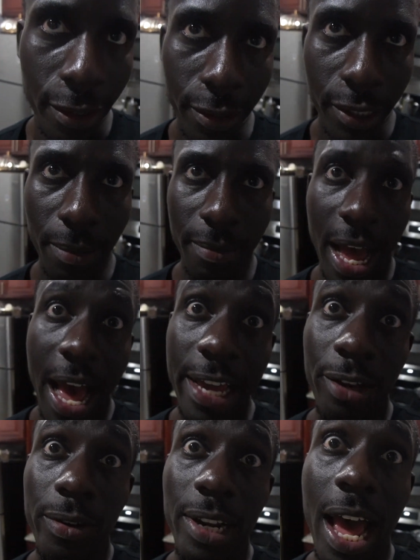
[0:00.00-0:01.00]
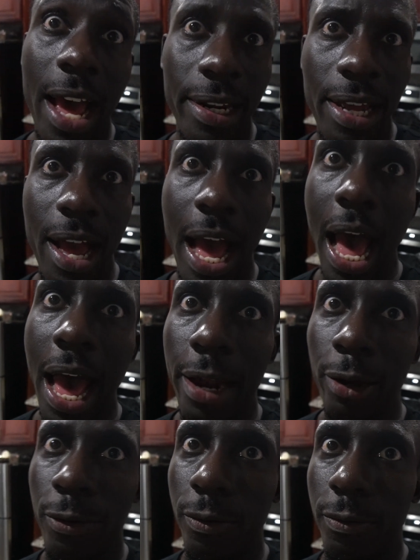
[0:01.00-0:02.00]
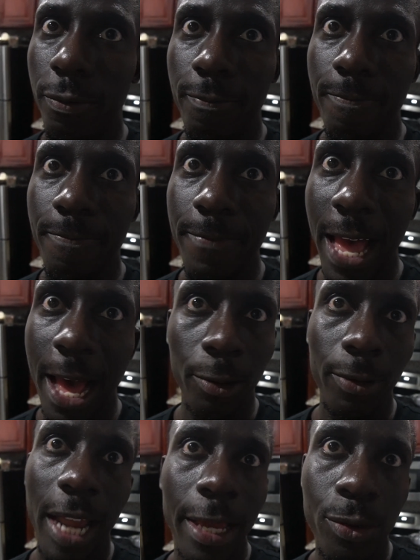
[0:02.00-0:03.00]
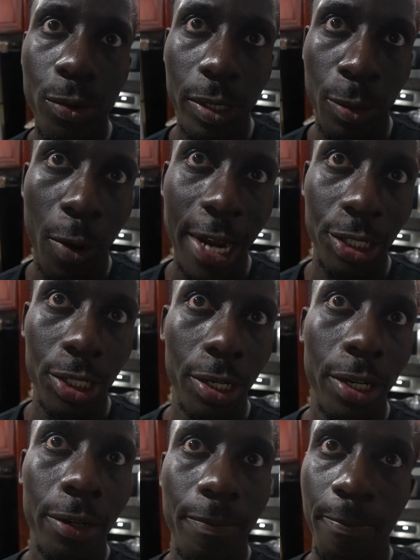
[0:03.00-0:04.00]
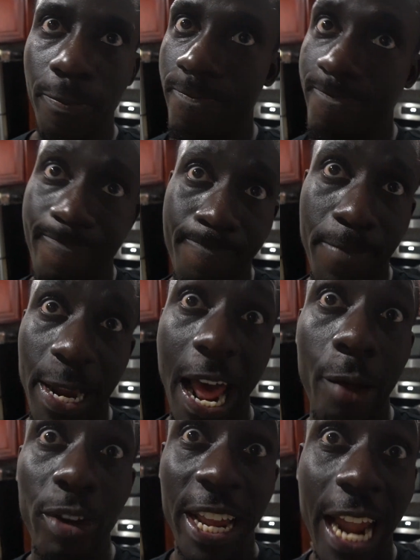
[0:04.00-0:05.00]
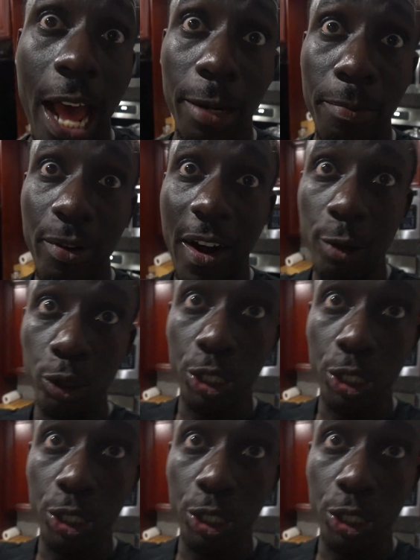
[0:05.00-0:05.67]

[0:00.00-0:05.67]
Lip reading: Some, I ain't gonna lie to you. I don't like using white sugar, but I ran out of brown